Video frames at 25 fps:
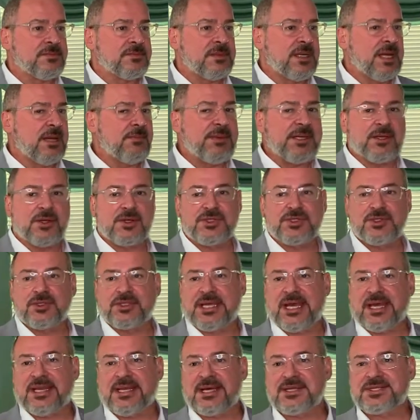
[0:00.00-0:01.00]
And because you
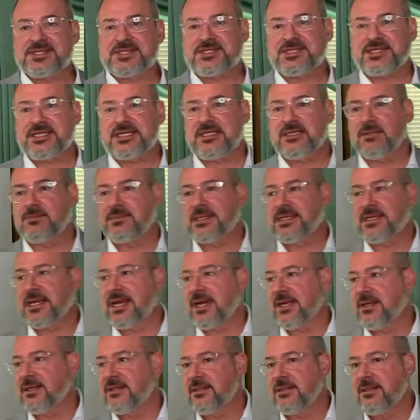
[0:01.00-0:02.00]
cannot see them
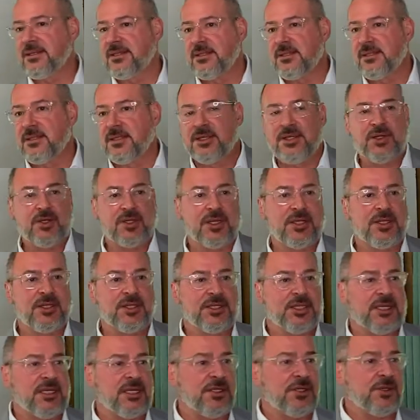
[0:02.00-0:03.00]
again, you
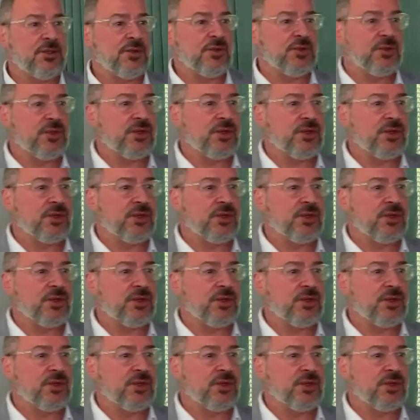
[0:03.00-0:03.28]
continue to